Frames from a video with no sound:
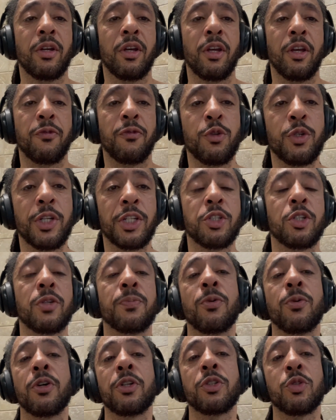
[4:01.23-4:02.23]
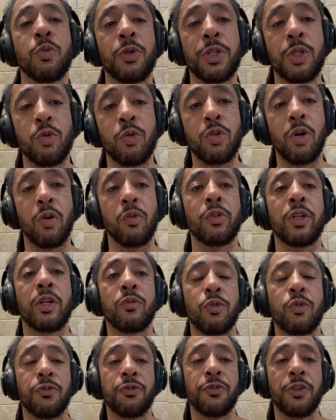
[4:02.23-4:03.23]
If you get to the point where you don't live
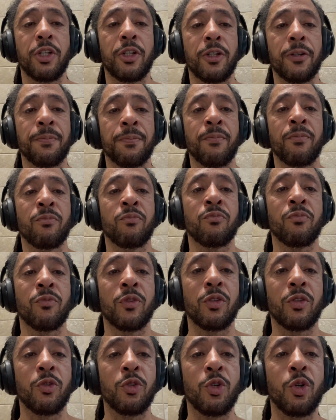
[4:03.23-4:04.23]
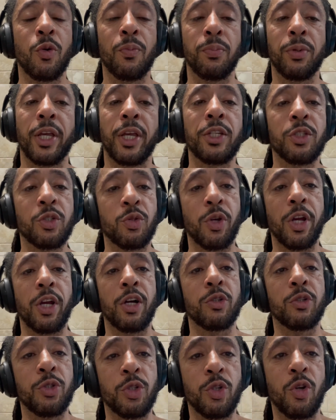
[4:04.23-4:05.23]
with fear, you're going to blaze
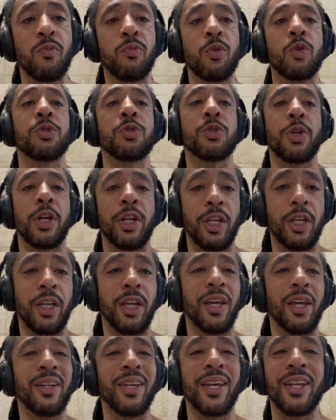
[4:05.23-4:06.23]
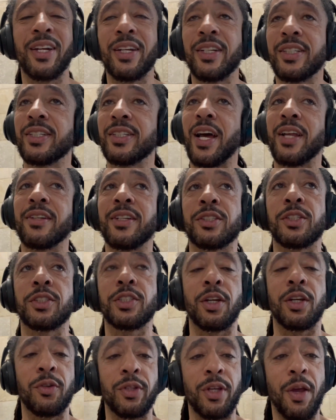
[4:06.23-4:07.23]
trails. You're going to move straight ahead. And then it's not
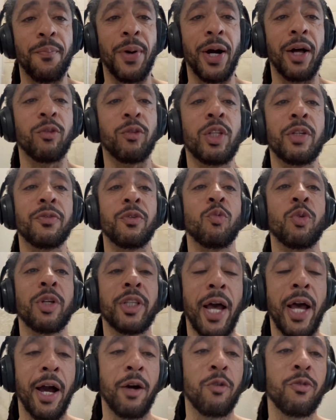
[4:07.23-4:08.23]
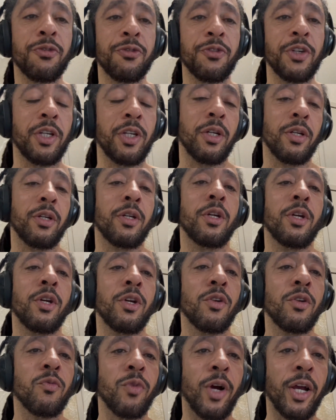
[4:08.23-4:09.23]
necessarily about living without fear,
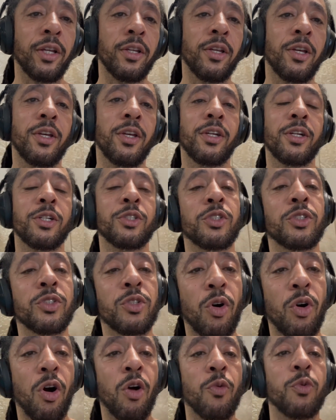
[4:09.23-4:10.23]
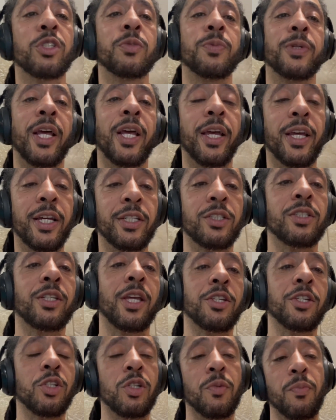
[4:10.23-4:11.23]
right? Because it's going to always be that
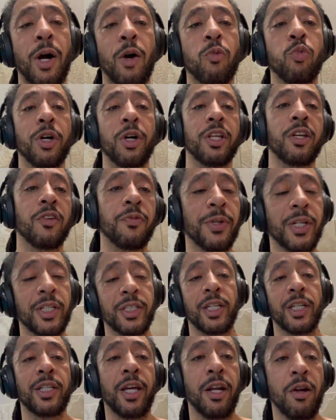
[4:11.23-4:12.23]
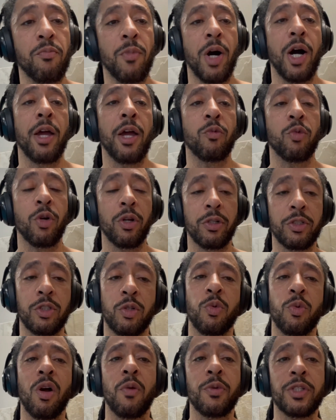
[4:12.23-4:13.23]
hesitation about what if, because that's how the mind works. So
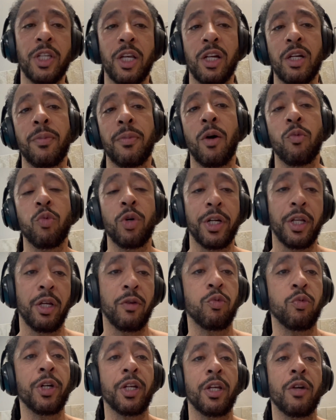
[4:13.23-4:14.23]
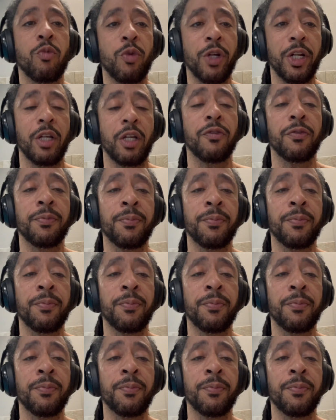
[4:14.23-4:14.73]
we're always thinking about what if, what if, what if.